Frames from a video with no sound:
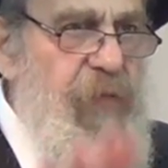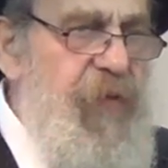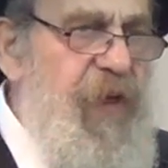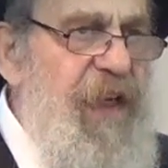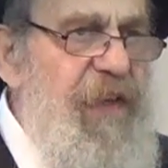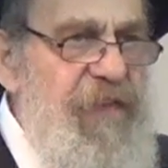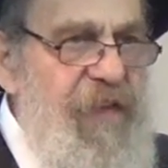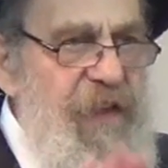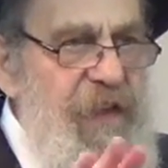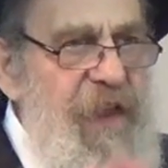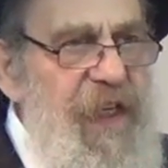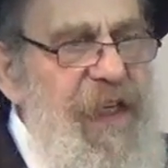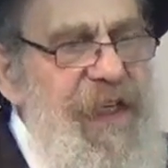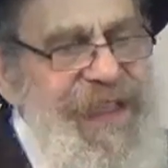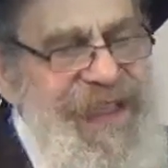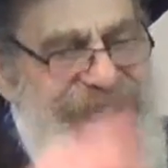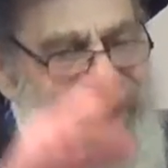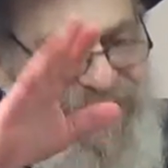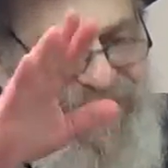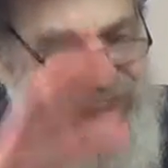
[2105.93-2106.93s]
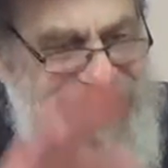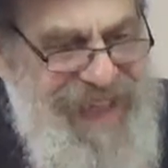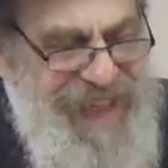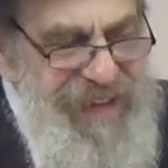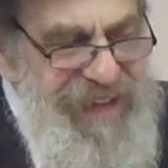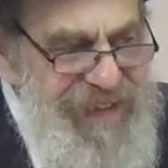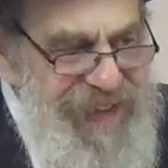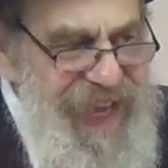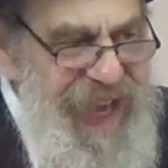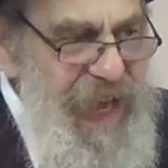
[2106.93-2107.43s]
reason,
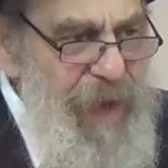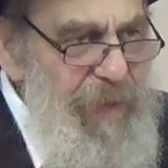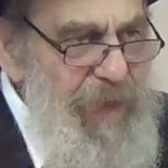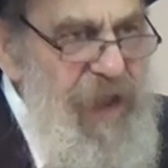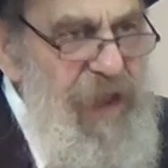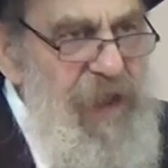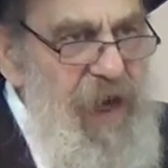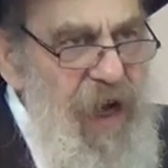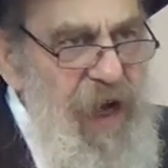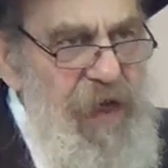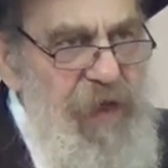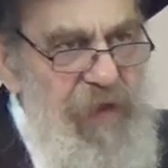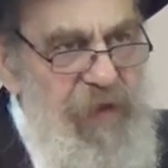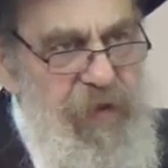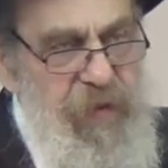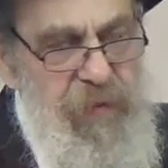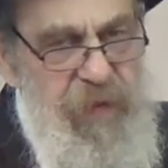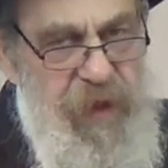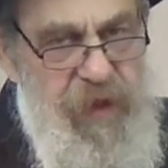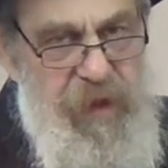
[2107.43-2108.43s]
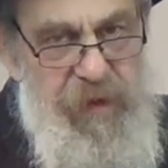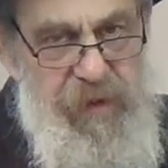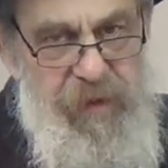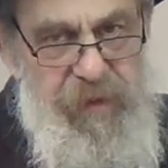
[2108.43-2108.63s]
this can't be talking to me.